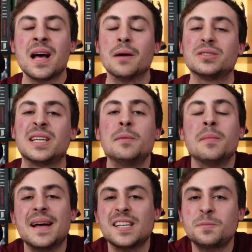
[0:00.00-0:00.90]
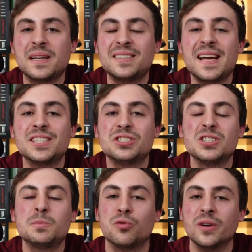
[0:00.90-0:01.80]
I was keeping my
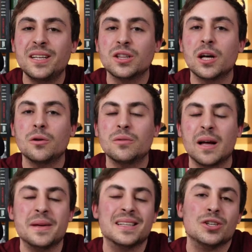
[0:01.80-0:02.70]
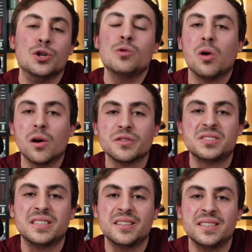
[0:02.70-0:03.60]
expectations pretty low. I mean, it's a new Marvel
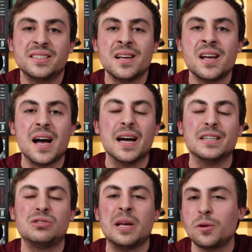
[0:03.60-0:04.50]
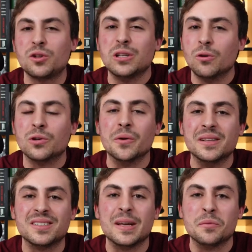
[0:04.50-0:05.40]
series. I typically don't go
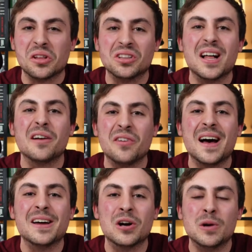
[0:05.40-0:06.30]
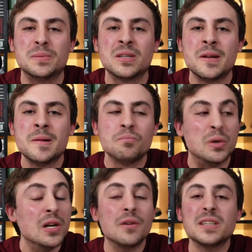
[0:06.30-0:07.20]
into them with a lot of high hopes.
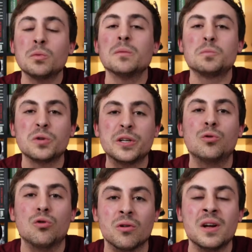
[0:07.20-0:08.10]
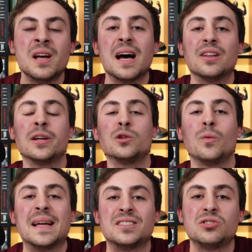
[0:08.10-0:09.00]
But you know, this one was pretty cool. I like the
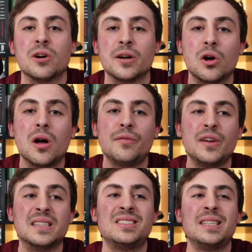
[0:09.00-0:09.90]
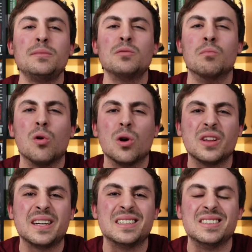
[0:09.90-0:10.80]
way it started off. It seemed more
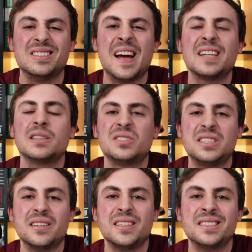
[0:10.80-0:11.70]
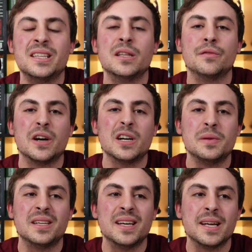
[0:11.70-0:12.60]
like a detective series in the very
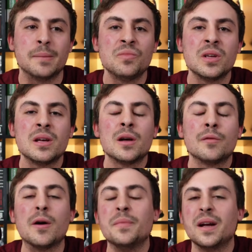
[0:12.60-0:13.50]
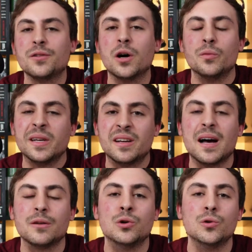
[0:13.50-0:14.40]
beginning. From there, though, we
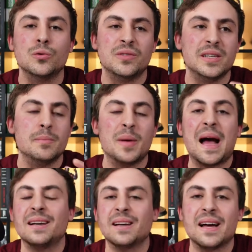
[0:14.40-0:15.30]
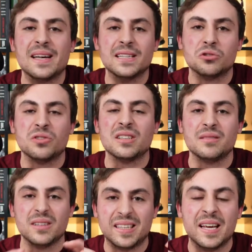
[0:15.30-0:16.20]
got who the bad guy is or the,
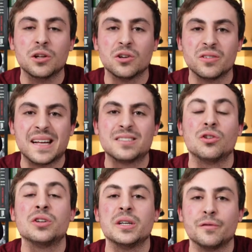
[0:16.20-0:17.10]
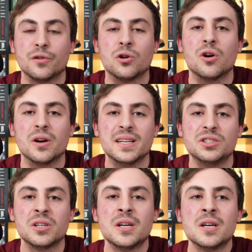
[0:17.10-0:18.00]
the killer that's looking for
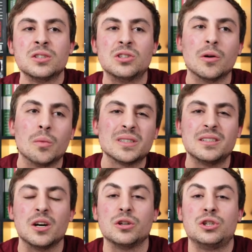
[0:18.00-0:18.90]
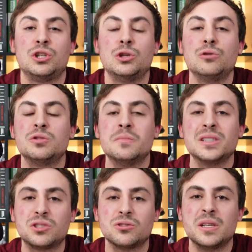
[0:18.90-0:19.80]
Carnage. So it wasn't a huge
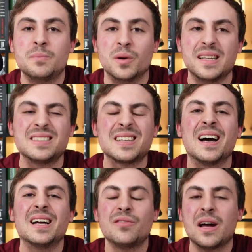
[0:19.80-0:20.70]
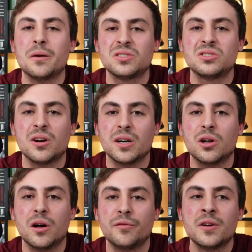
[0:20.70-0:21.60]
mystery, but that's kind of how it started
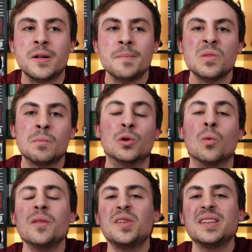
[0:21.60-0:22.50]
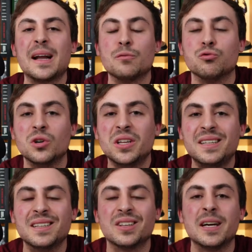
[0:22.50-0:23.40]
off. But the one thing that I
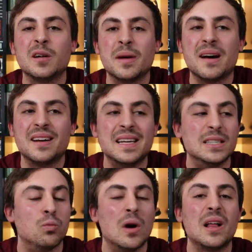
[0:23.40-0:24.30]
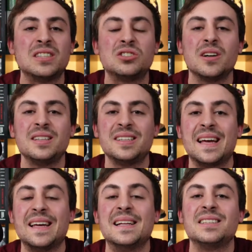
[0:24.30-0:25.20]
really didn't like about it is while I started to
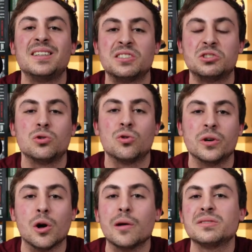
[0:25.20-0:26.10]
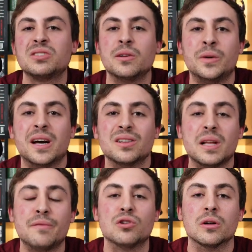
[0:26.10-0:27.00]
get into the story, all of a sudden we got
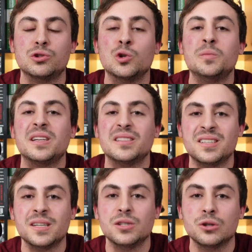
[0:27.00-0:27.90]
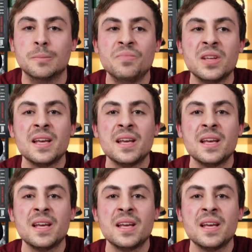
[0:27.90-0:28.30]
left on to be continued.